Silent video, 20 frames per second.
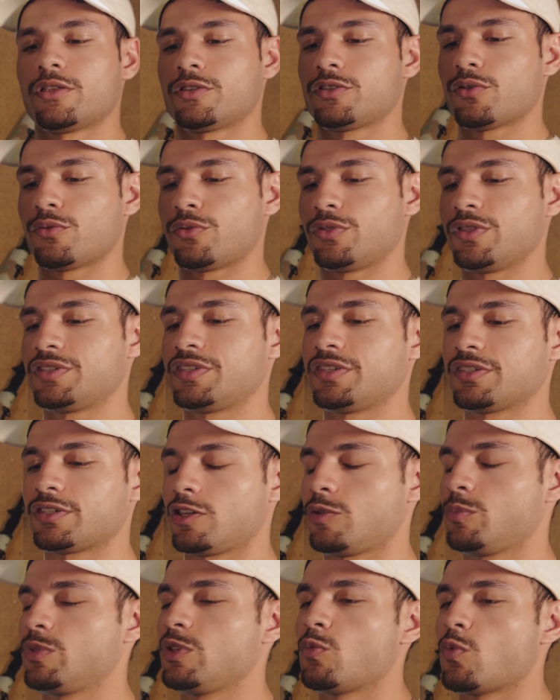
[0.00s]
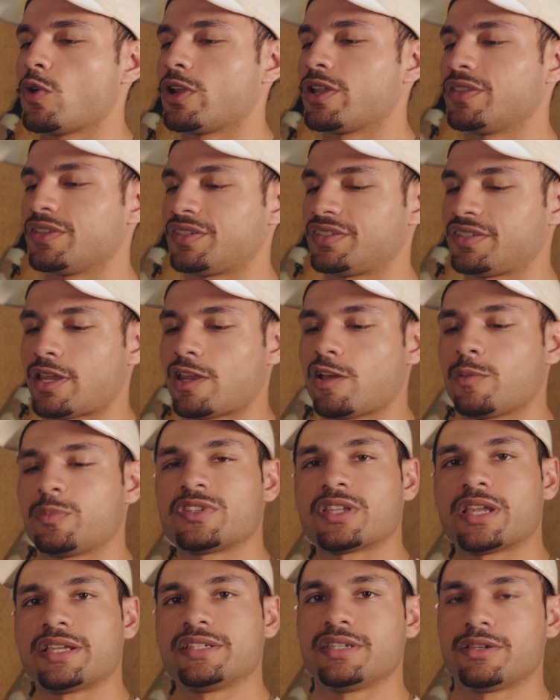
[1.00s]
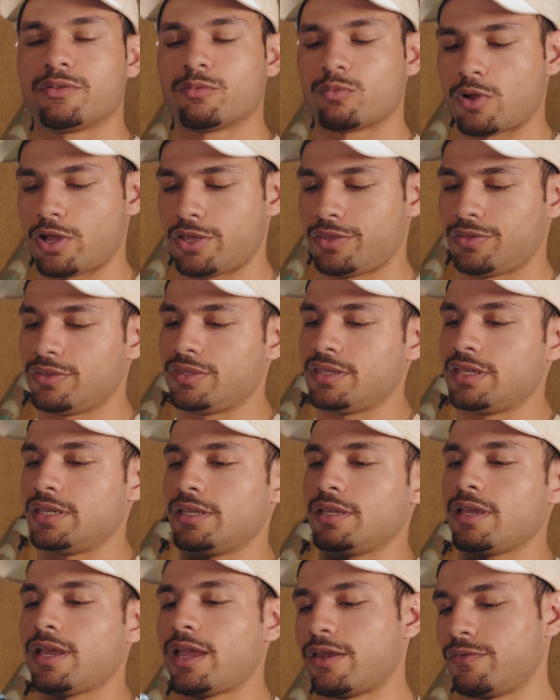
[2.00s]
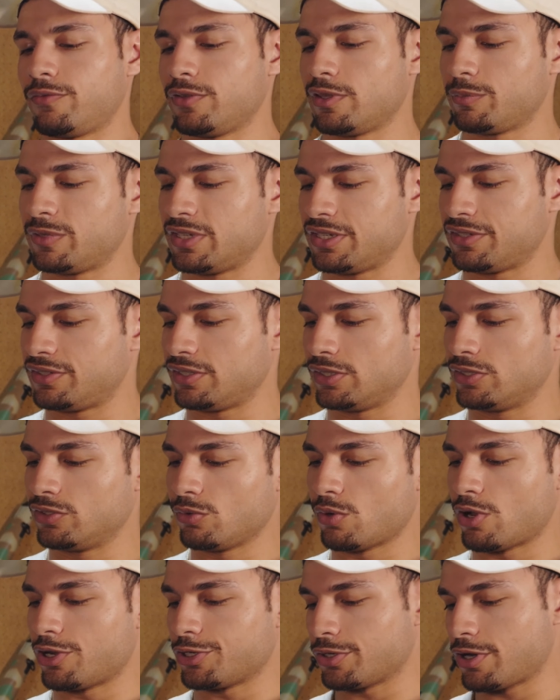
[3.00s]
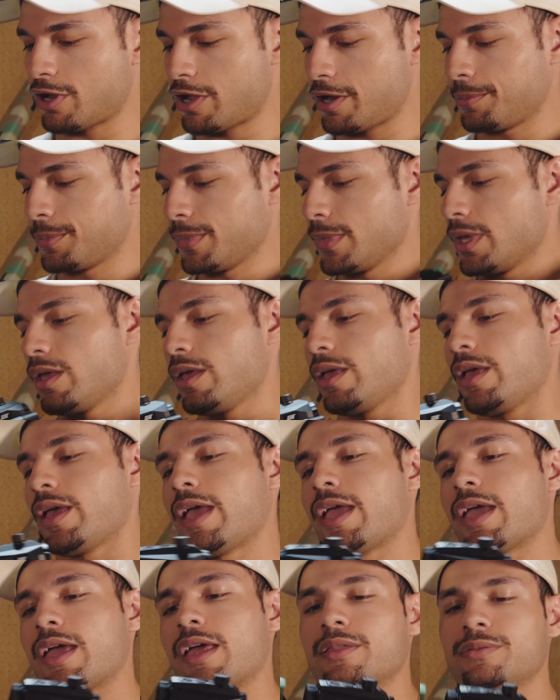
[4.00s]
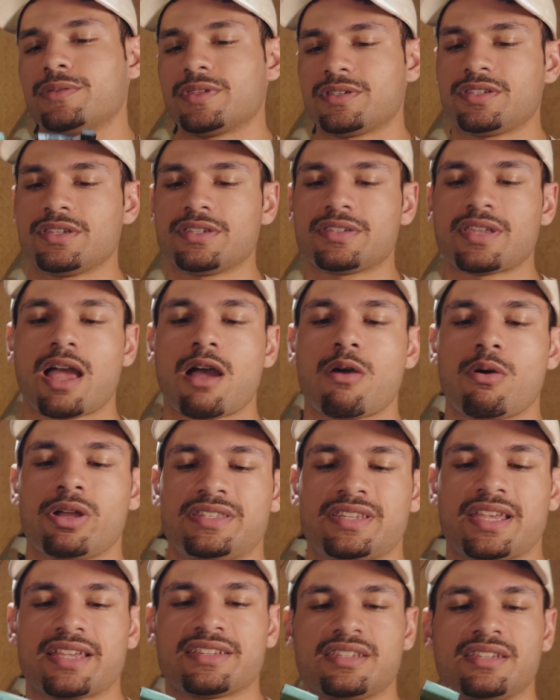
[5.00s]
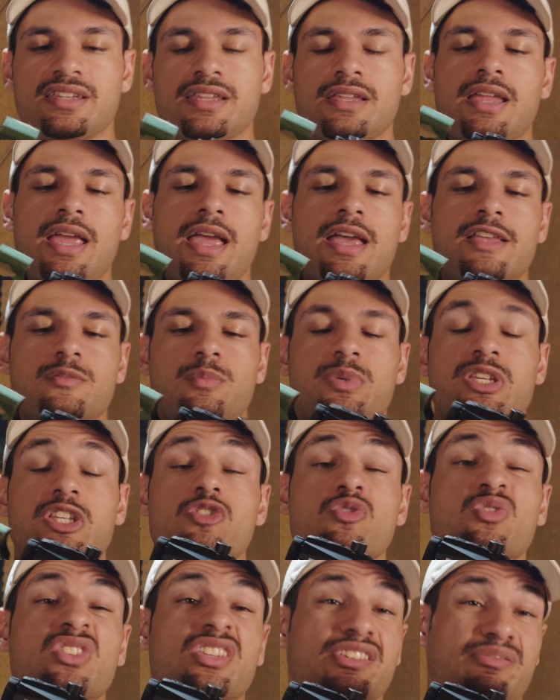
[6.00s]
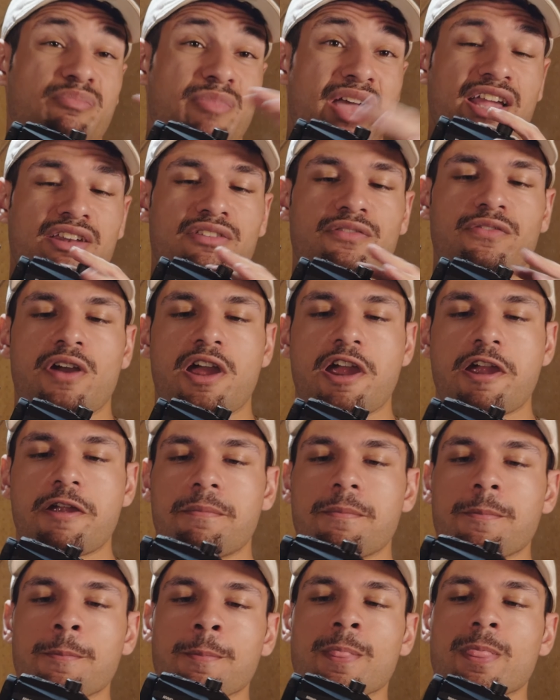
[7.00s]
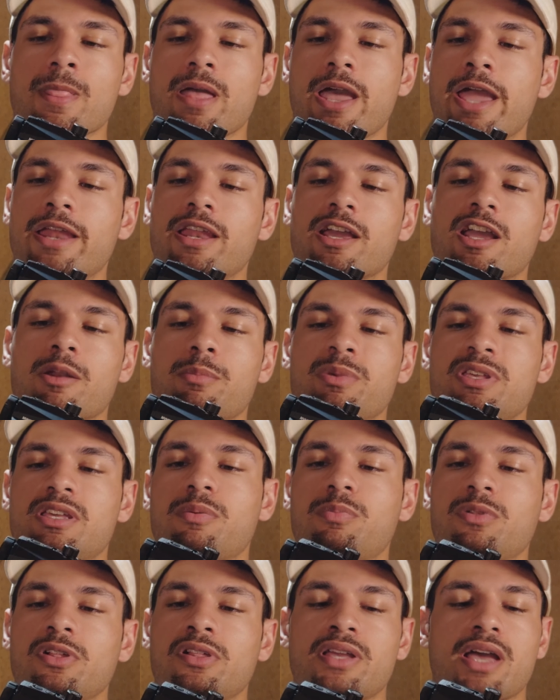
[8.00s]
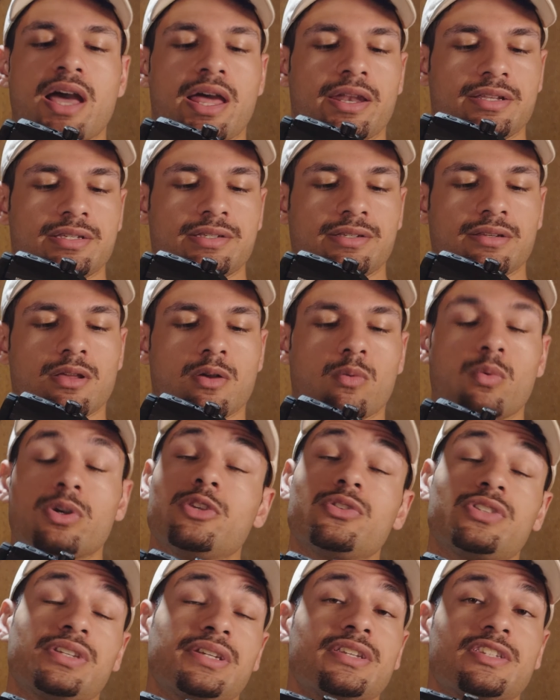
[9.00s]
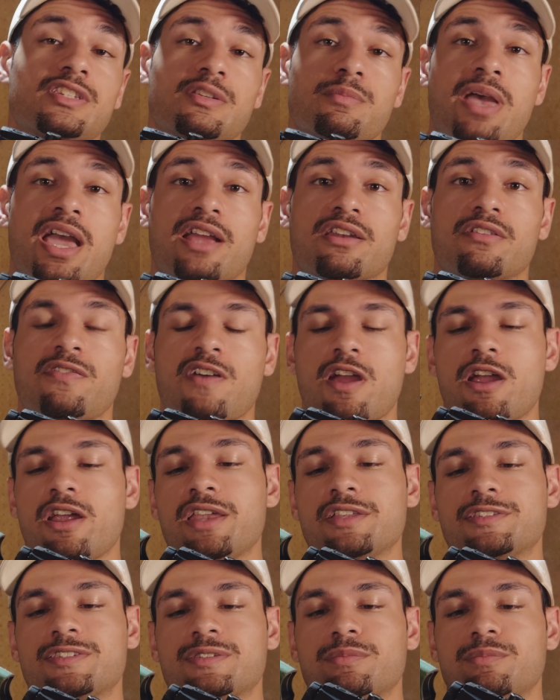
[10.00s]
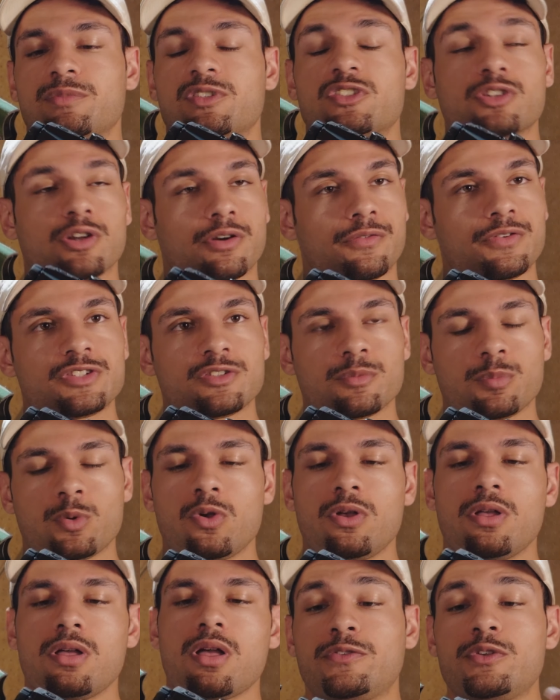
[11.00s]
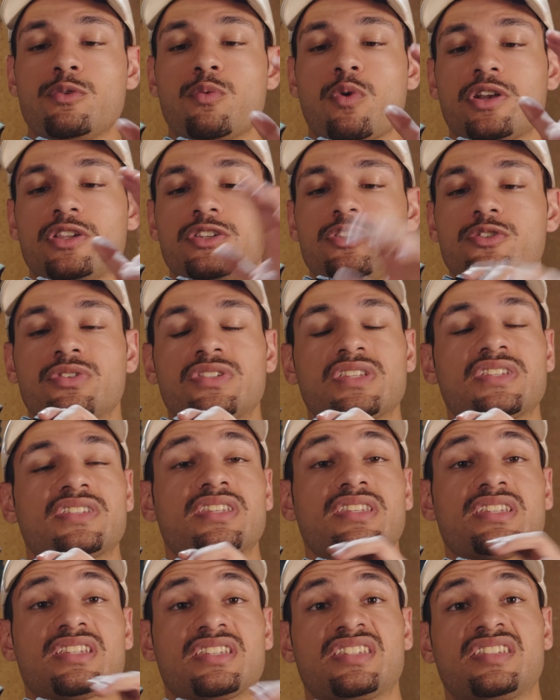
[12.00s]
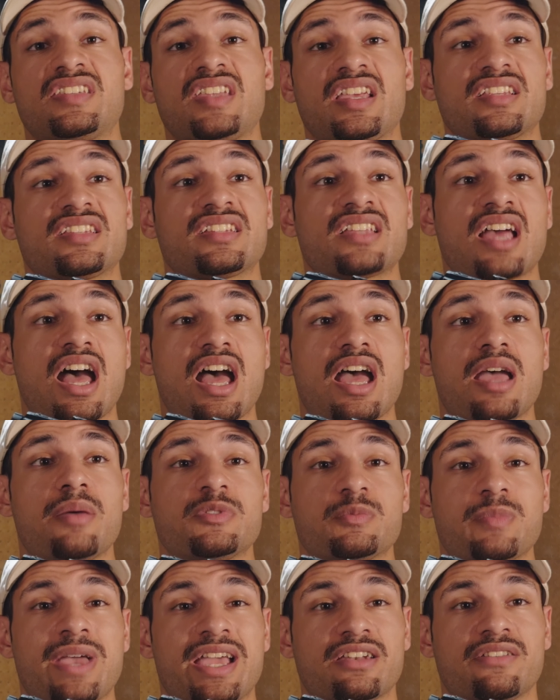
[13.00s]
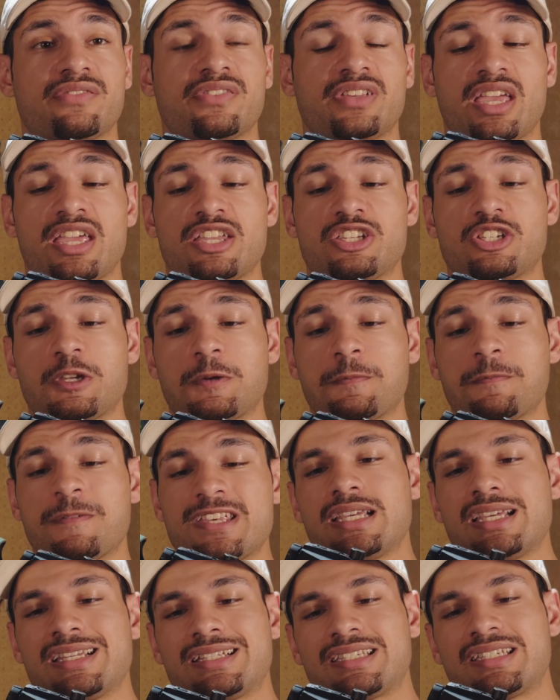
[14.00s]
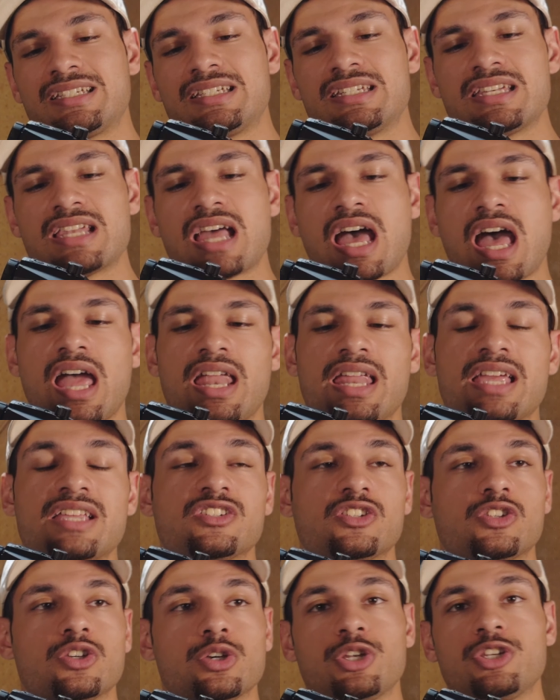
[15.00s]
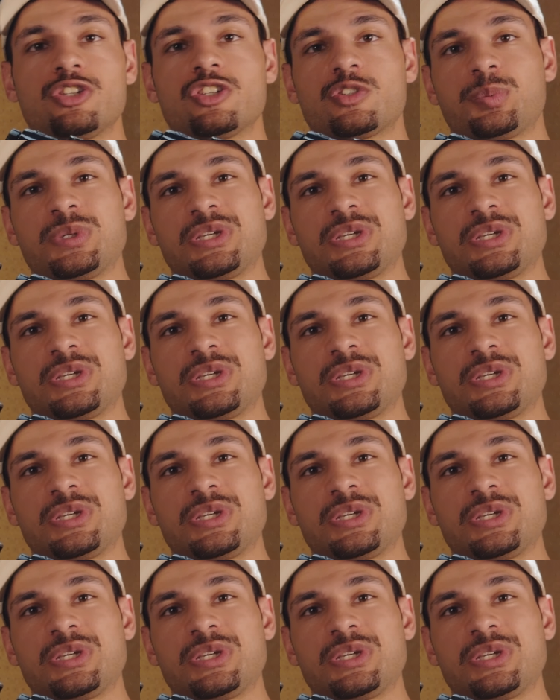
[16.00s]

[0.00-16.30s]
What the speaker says: So this is going to be one of the setups that I did run the NVMD C200 on. And this is how I tested it as being used as a magnifier. And I got to be completely honest, when using it as a magnifier, it's serviceable. If you want to use this as a 6x magnification, it's not as good just